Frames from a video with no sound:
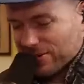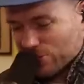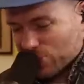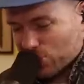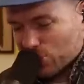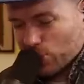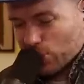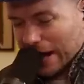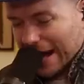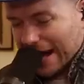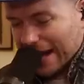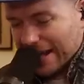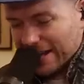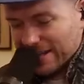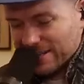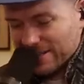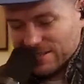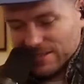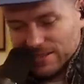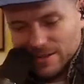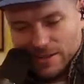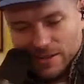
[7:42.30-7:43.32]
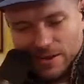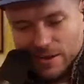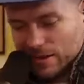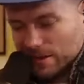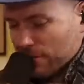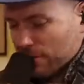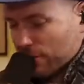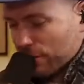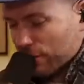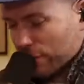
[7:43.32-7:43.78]
doolallies,
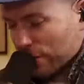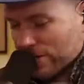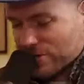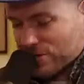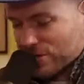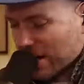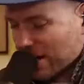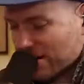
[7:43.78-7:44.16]
French